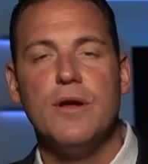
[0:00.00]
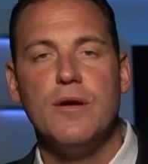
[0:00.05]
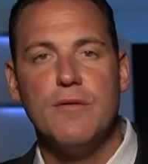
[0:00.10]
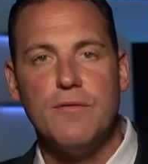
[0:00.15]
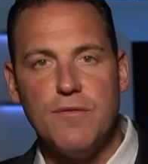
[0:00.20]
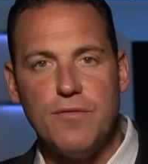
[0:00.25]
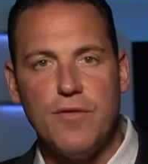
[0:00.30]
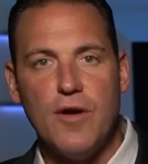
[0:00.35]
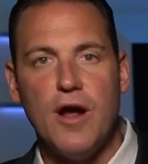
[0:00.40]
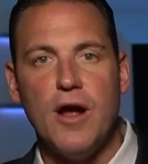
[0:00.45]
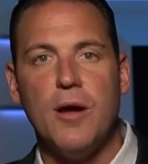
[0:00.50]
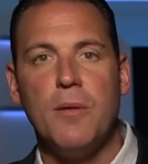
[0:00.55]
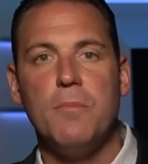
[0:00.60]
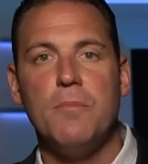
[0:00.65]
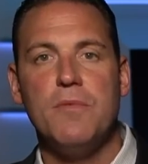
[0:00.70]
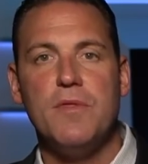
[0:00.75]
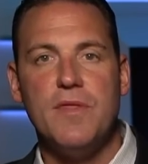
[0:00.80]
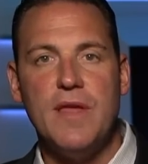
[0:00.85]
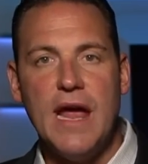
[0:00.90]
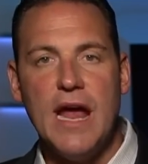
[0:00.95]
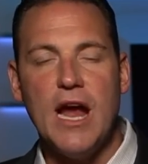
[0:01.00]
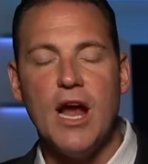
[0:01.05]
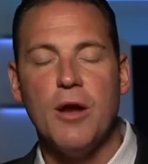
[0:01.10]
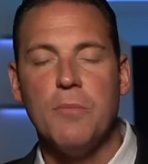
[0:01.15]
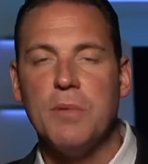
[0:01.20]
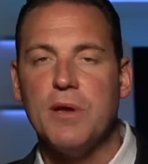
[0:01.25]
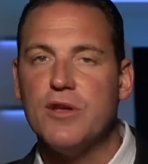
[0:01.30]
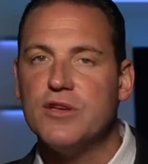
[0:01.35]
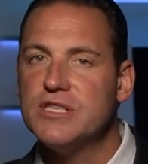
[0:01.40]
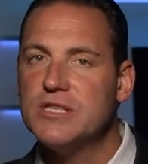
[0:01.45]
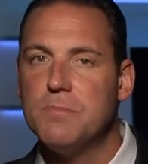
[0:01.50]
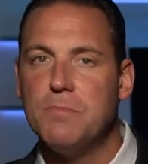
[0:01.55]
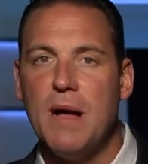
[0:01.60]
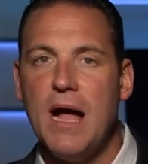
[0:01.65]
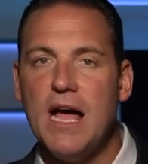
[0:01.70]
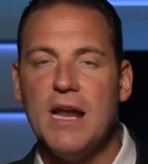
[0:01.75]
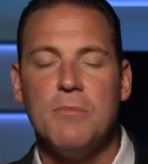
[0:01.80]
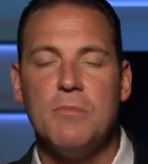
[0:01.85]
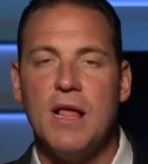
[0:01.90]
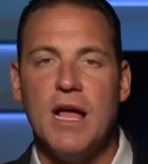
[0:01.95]
from there, because the
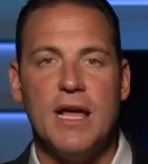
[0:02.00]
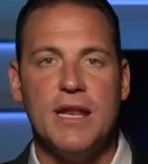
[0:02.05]
bottom line